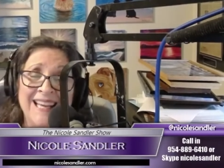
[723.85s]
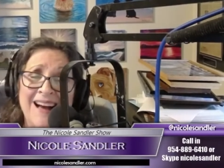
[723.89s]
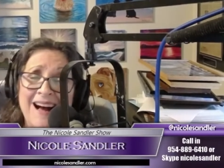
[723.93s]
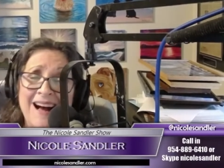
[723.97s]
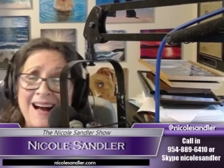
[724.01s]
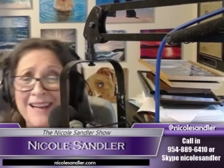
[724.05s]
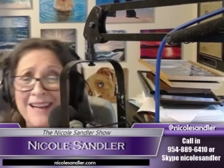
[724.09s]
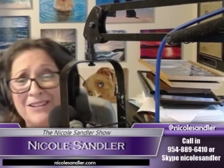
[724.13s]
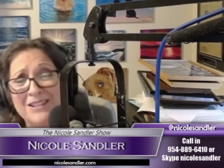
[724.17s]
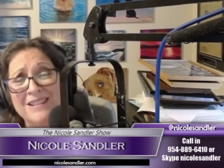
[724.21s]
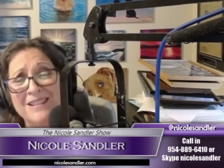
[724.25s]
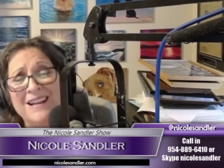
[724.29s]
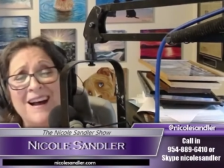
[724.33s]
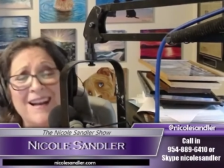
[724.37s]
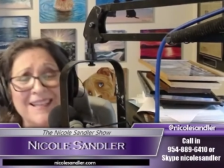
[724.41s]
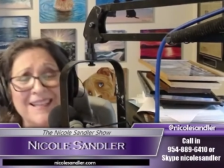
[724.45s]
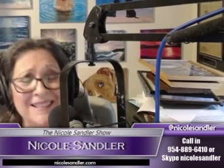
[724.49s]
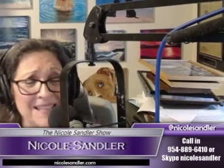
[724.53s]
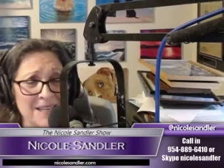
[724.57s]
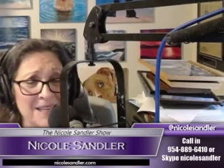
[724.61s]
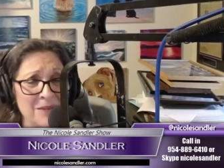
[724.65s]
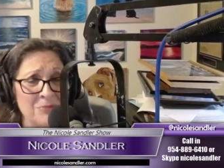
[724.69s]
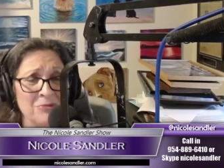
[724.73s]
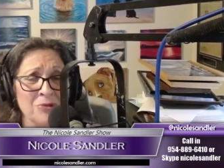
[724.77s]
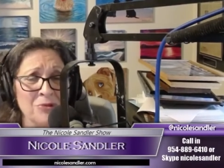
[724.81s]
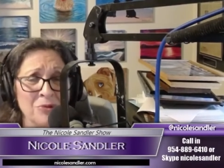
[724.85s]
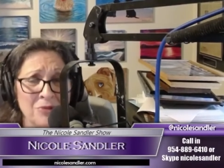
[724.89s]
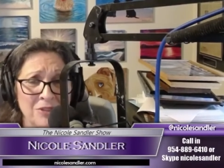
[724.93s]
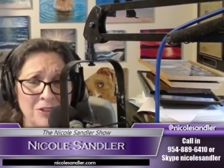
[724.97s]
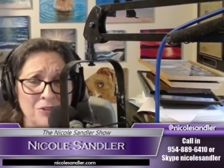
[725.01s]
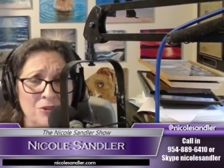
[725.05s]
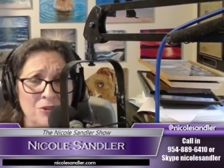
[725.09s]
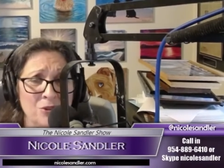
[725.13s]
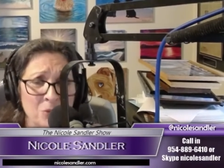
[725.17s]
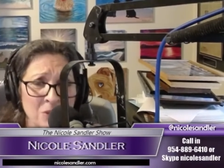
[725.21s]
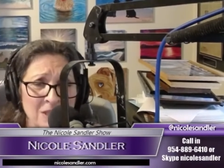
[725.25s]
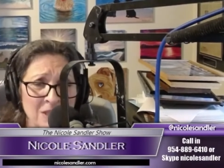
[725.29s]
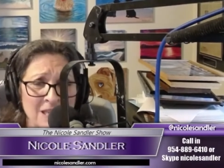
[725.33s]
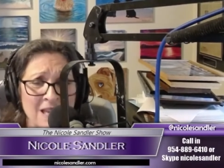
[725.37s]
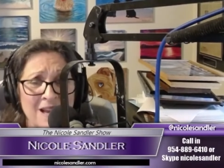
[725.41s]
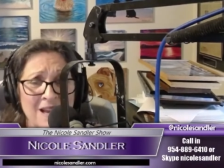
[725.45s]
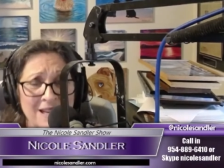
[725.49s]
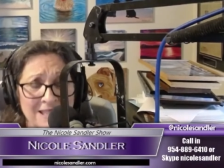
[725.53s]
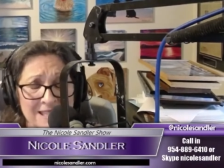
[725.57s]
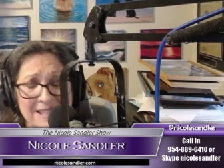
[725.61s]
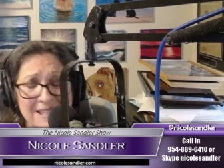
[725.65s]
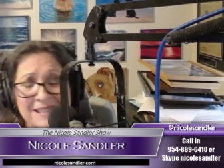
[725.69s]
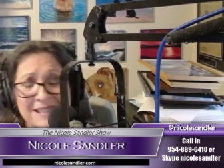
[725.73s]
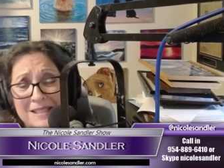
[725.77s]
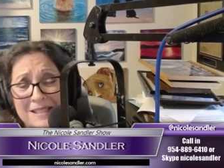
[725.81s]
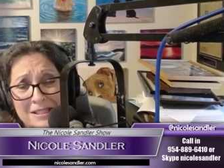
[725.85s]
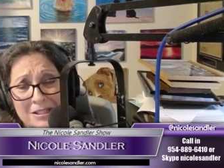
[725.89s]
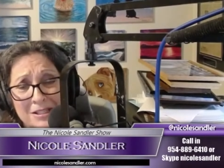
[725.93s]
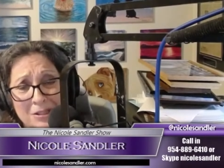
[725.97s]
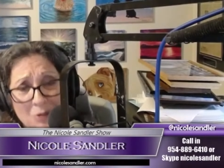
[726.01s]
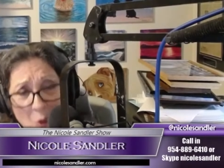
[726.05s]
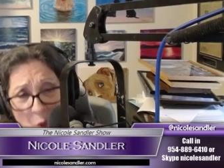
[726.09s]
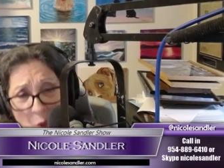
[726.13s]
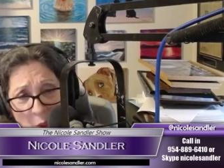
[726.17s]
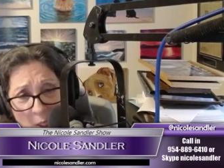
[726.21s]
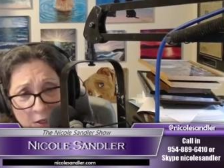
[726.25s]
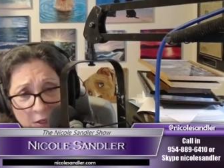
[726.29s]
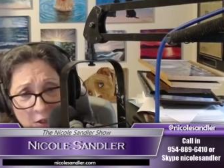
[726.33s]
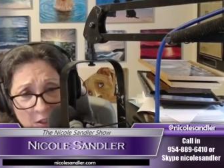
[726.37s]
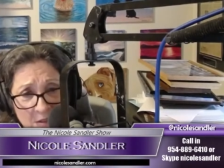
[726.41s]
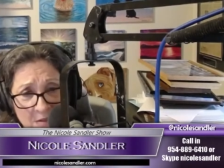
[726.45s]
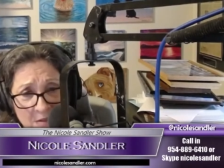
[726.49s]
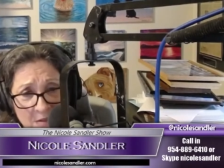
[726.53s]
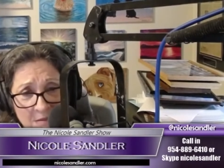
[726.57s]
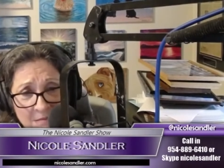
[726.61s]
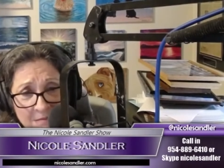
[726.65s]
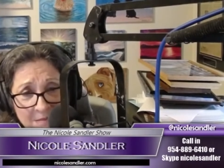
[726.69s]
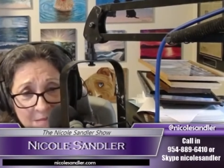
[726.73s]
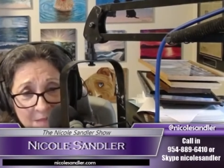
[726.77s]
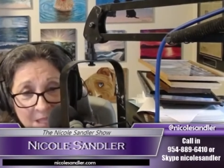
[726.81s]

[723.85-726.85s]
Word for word: He hired goddamn Rudy Giuliani as his lawyer.